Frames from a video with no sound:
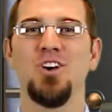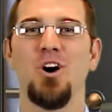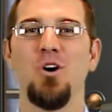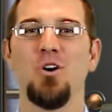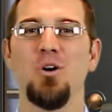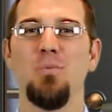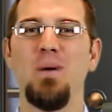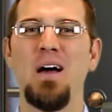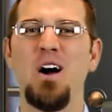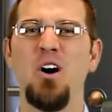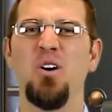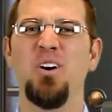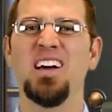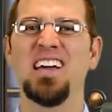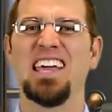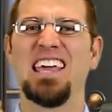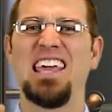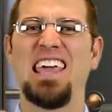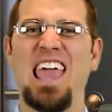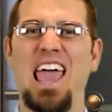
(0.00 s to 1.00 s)
talk
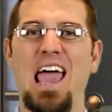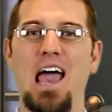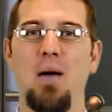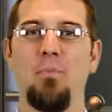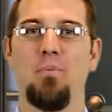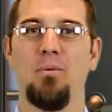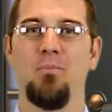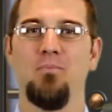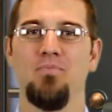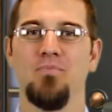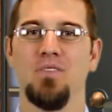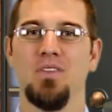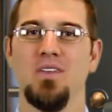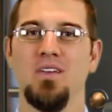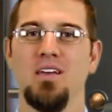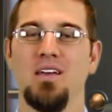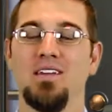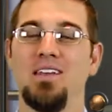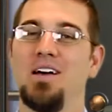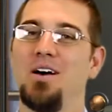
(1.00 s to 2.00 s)
about GAP.
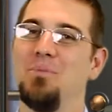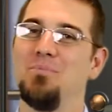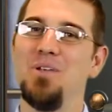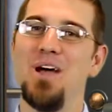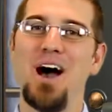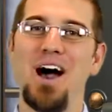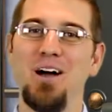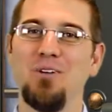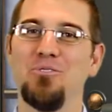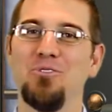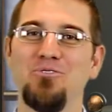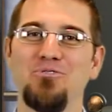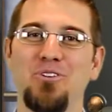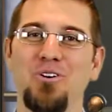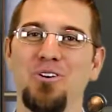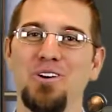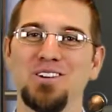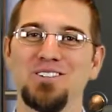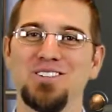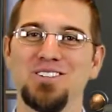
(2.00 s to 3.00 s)
Now I'm not
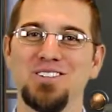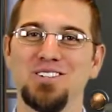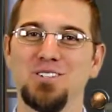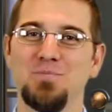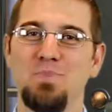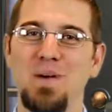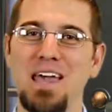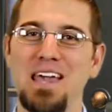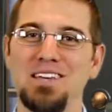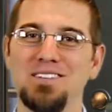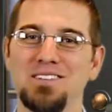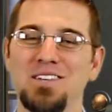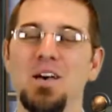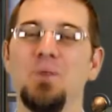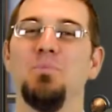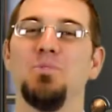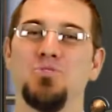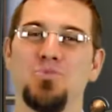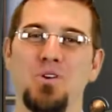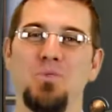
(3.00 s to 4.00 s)
referring to the space
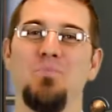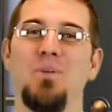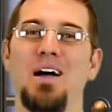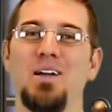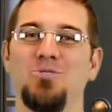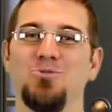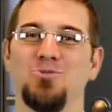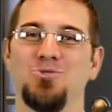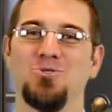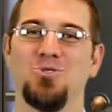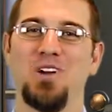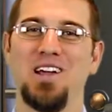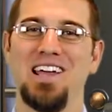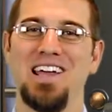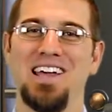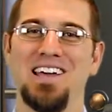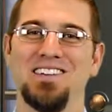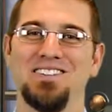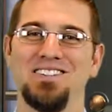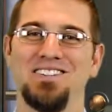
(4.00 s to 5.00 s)
between Michael
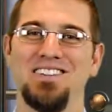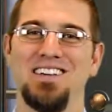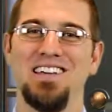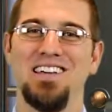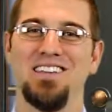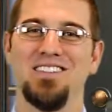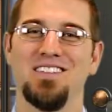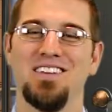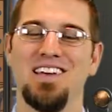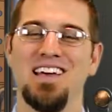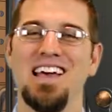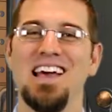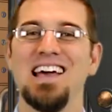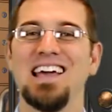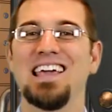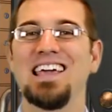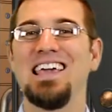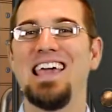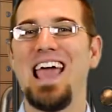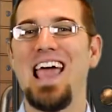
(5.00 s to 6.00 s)
Strahan's teeth.
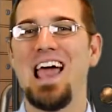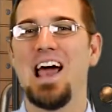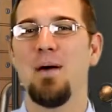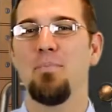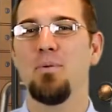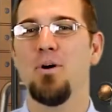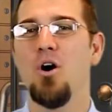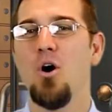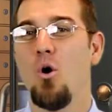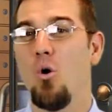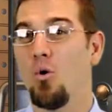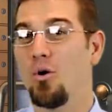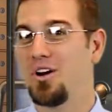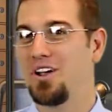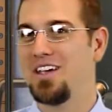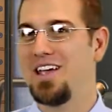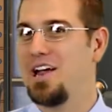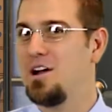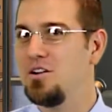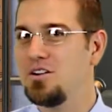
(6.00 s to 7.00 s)
GAP,
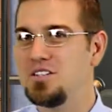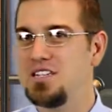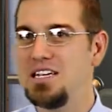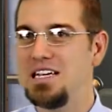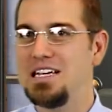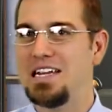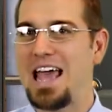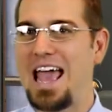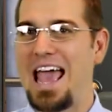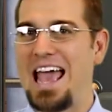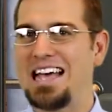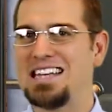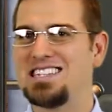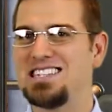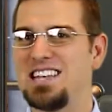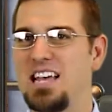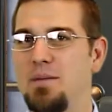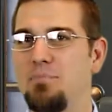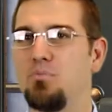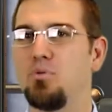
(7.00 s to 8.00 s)
or Guaranteed
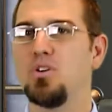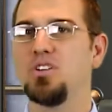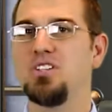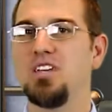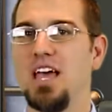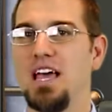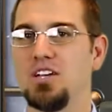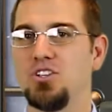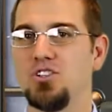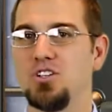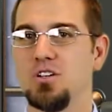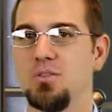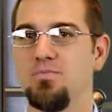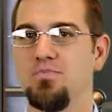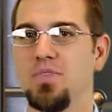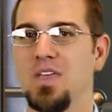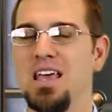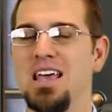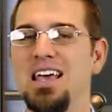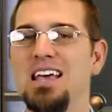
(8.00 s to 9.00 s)
Asset
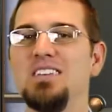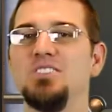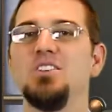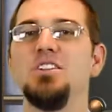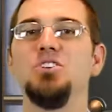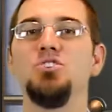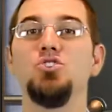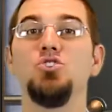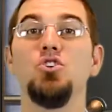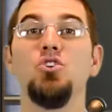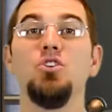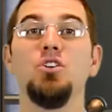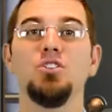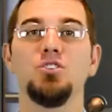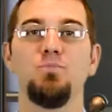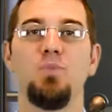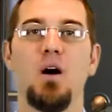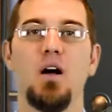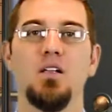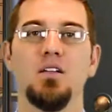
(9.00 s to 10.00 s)
Protection, is an
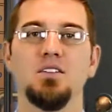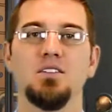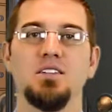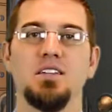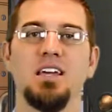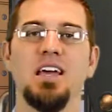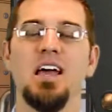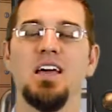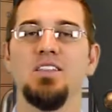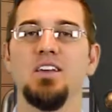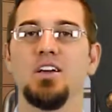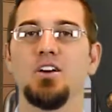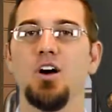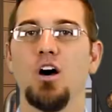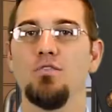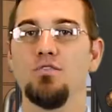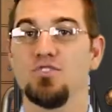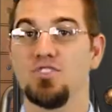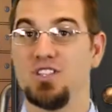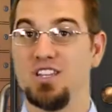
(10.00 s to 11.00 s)
insurance policy that
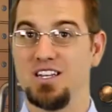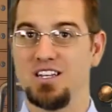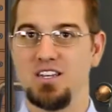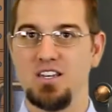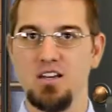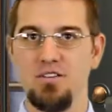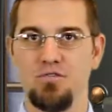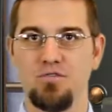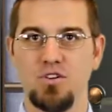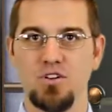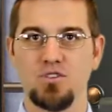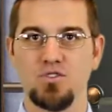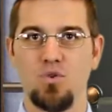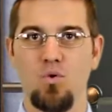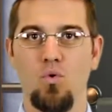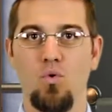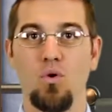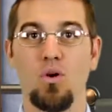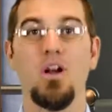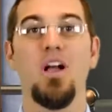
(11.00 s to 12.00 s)
covers the difference,
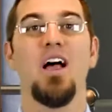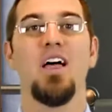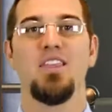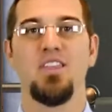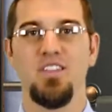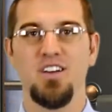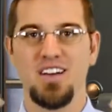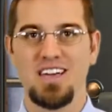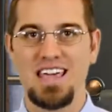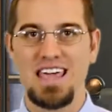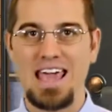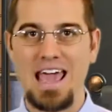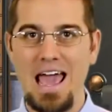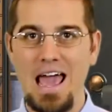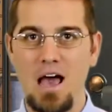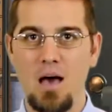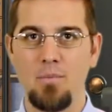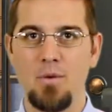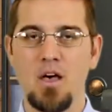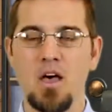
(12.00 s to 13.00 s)
or the
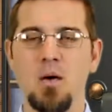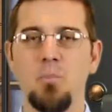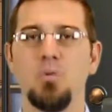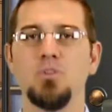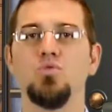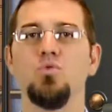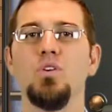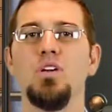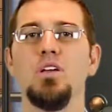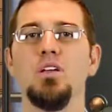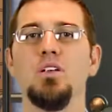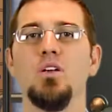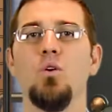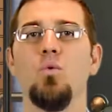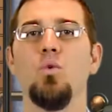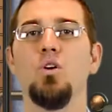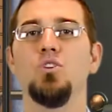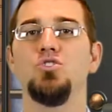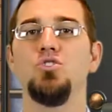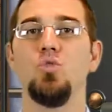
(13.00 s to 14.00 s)
gap, between
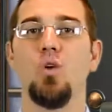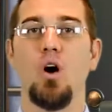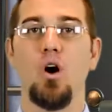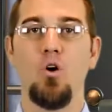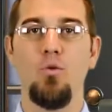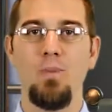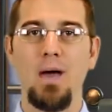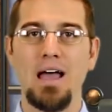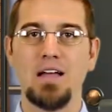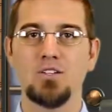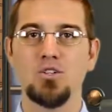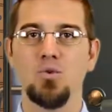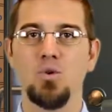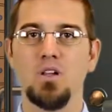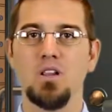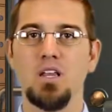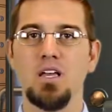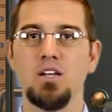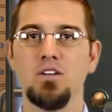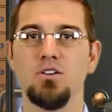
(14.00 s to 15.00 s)
what you owe back to a
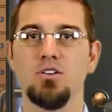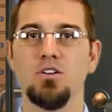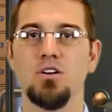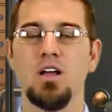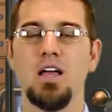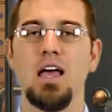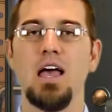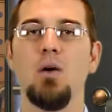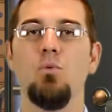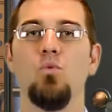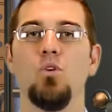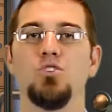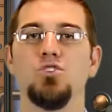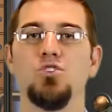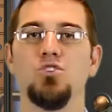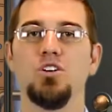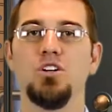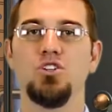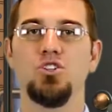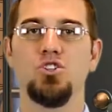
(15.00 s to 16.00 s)
lender and what
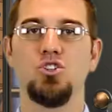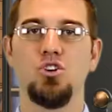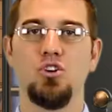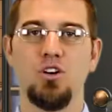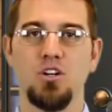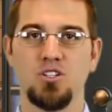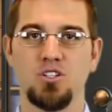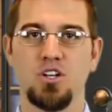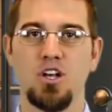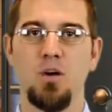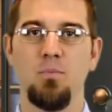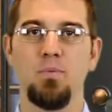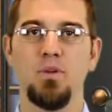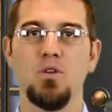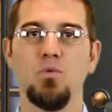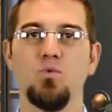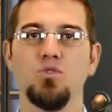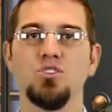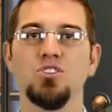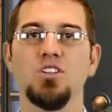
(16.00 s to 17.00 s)
your insurance company
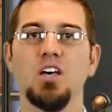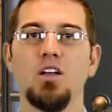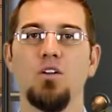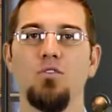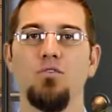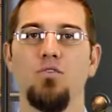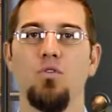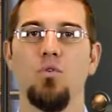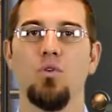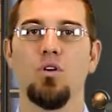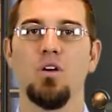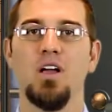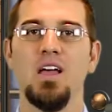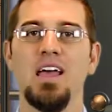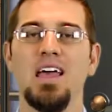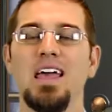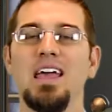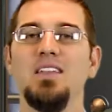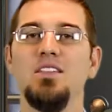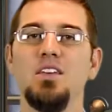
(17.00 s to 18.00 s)
will settle for
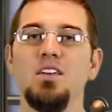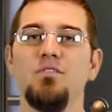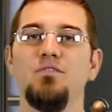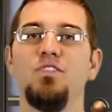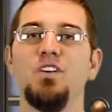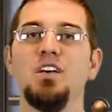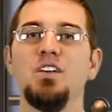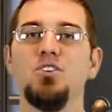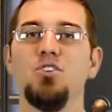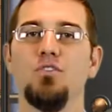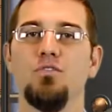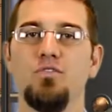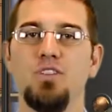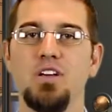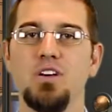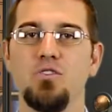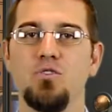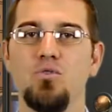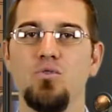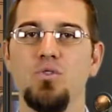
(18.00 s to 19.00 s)
in the event your
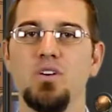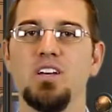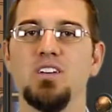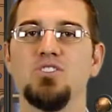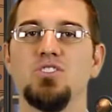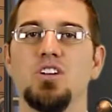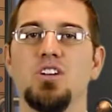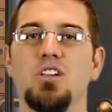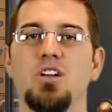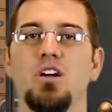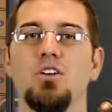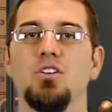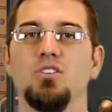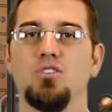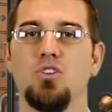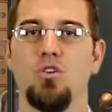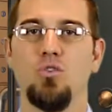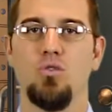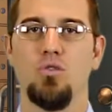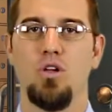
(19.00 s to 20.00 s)
vehicle is declared a
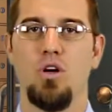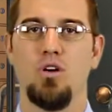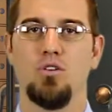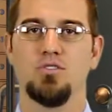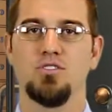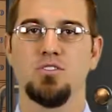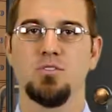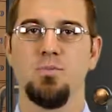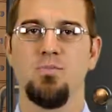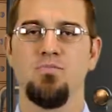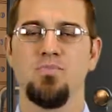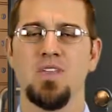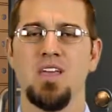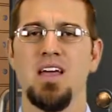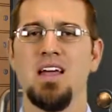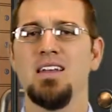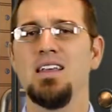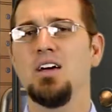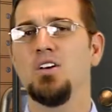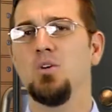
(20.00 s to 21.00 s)
total loss.
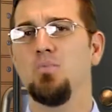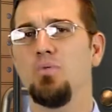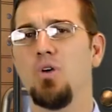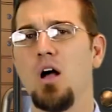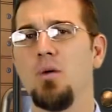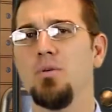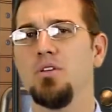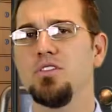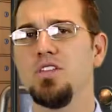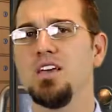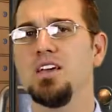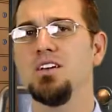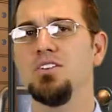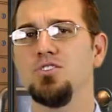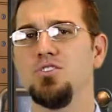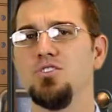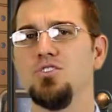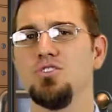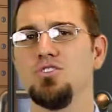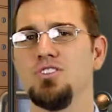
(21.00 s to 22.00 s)
Now you're probably thinking
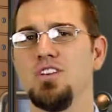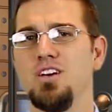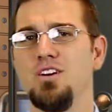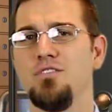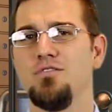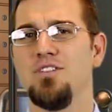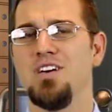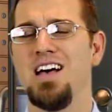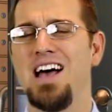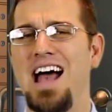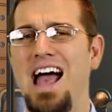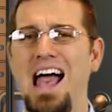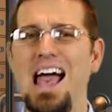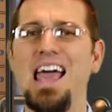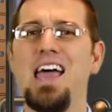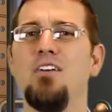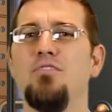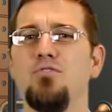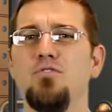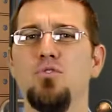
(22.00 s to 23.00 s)
to yourself, I
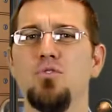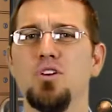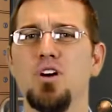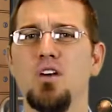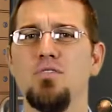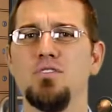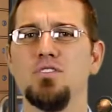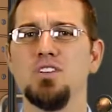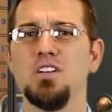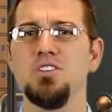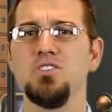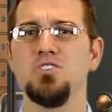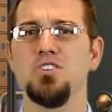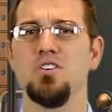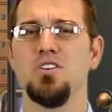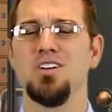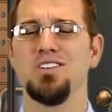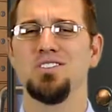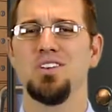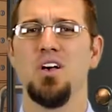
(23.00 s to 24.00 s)
have full coverage
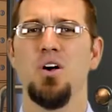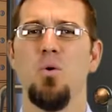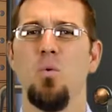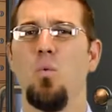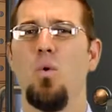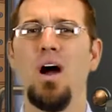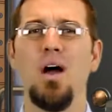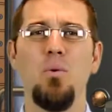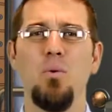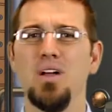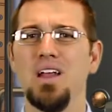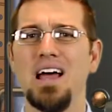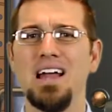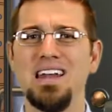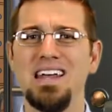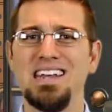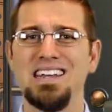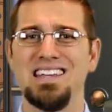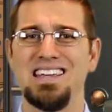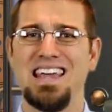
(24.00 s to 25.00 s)
insurance. Why would I
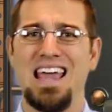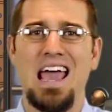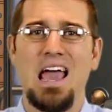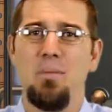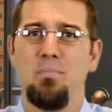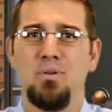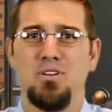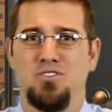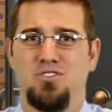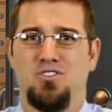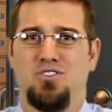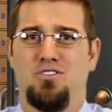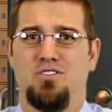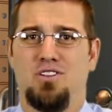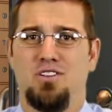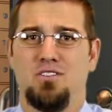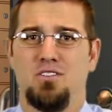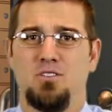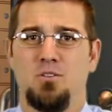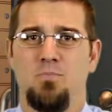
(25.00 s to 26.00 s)
need GAP
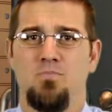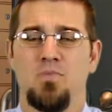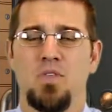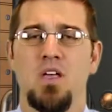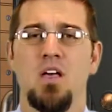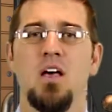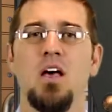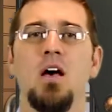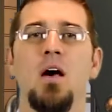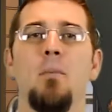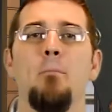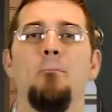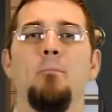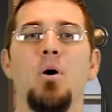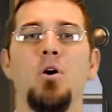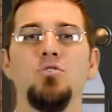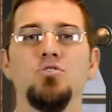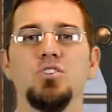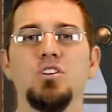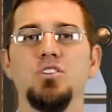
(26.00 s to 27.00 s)
insurance?
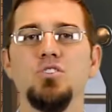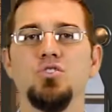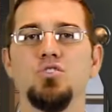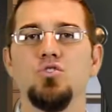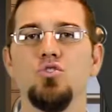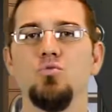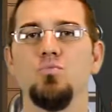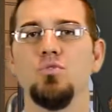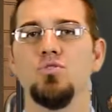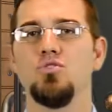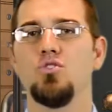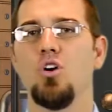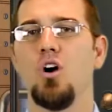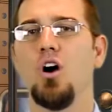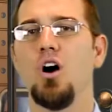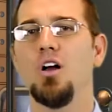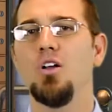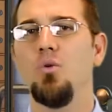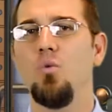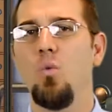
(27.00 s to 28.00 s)
Most consumers are
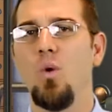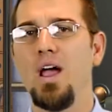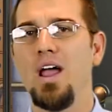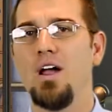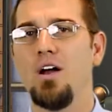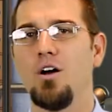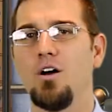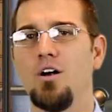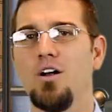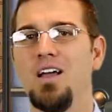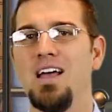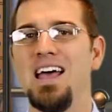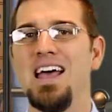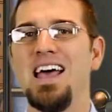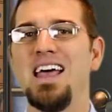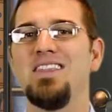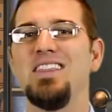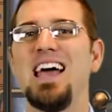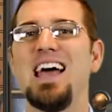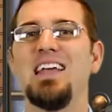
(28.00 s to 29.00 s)
unaware
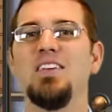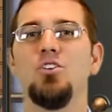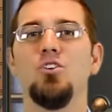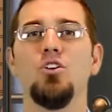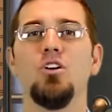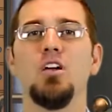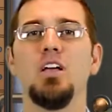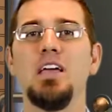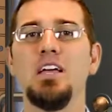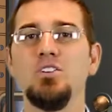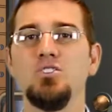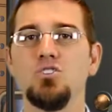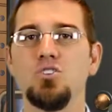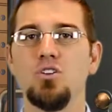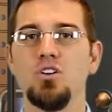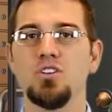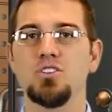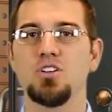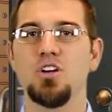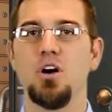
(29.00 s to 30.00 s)
that your
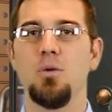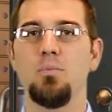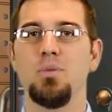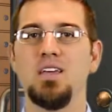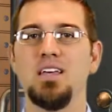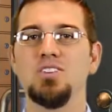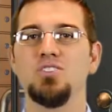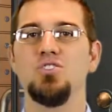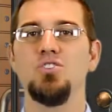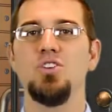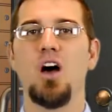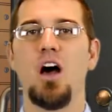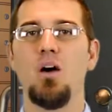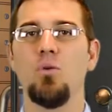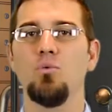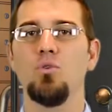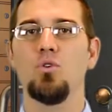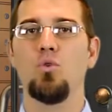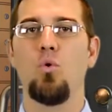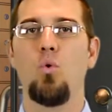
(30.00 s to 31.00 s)
insurance company is
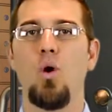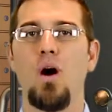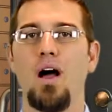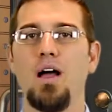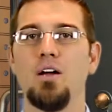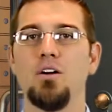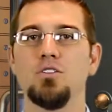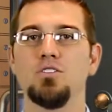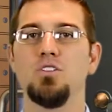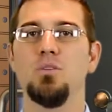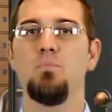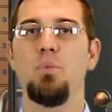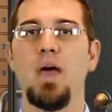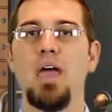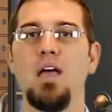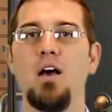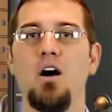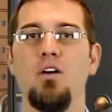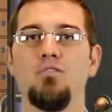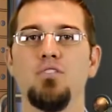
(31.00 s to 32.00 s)
not required to
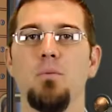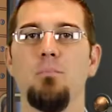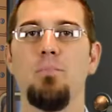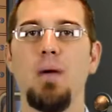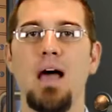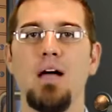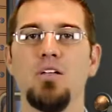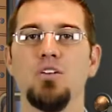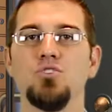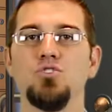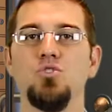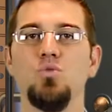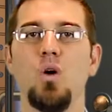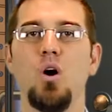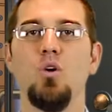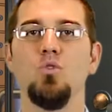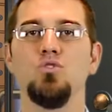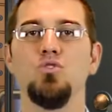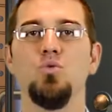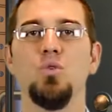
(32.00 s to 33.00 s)
pay off the balance you
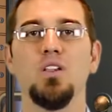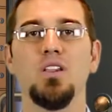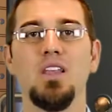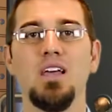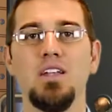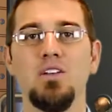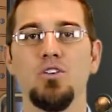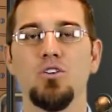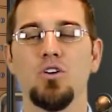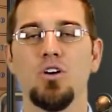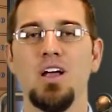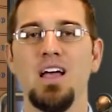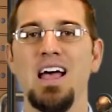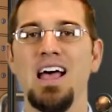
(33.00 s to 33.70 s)
owe to a lender.